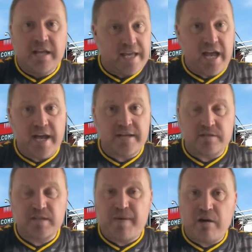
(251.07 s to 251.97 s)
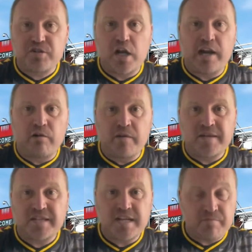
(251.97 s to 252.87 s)
He had spells earlier on in the
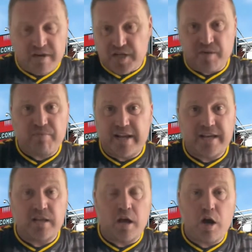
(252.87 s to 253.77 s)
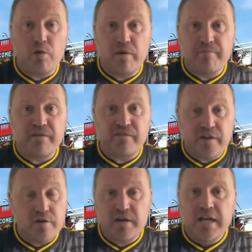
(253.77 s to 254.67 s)
season where he actually played in the hole in
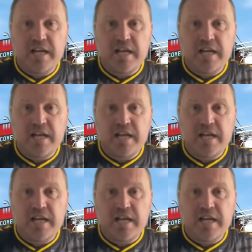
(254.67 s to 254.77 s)
midfield.